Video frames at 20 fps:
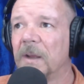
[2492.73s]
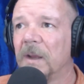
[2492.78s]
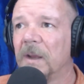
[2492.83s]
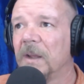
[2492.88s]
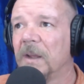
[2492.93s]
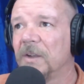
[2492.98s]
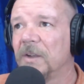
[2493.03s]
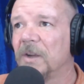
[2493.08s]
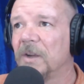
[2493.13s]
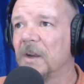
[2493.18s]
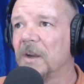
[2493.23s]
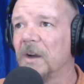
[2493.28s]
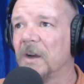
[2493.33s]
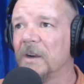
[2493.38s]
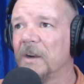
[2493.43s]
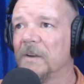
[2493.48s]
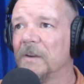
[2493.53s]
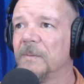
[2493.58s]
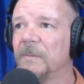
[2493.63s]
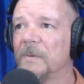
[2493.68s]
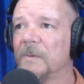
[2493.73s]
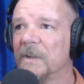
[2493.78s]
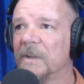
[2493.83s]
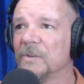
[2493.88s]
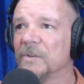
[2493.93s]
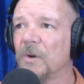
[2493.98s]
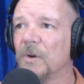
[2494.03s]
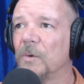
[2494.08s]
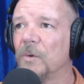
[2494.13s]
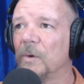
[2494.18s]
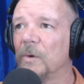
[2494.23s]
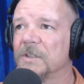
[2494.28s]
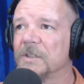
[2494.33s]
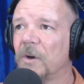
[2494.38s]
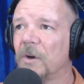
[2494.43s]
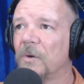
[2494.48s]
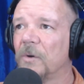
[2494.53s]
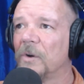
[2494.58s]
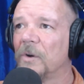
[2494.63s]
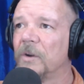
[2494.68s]
You can kind of control what's
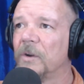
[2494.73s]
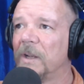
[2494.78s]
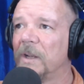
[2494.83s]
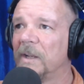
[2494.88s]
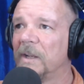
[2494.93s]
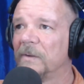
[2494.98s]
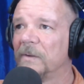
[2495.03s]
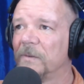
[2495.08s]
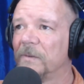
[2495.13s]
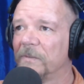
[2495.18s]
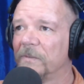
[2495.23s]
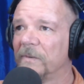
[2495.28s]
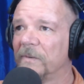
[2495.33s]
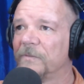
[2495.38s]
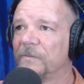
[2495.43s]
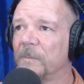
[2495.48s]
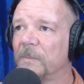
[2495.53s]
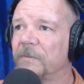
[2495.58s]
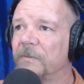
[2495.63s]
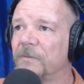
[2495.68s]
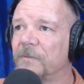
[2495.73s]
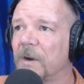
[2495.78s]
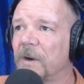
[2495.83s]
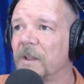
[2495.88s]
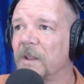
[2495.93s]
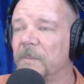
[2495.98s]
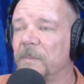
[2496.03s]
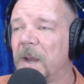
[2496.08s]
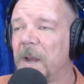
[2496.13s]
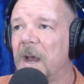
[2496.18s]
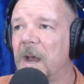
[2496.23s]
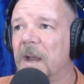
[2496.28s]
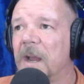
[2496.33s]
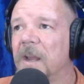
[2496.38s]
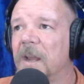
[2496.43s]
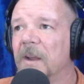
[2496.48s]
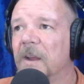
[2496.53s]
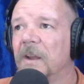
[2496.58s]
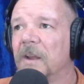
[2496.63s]
going on from the front of the pack,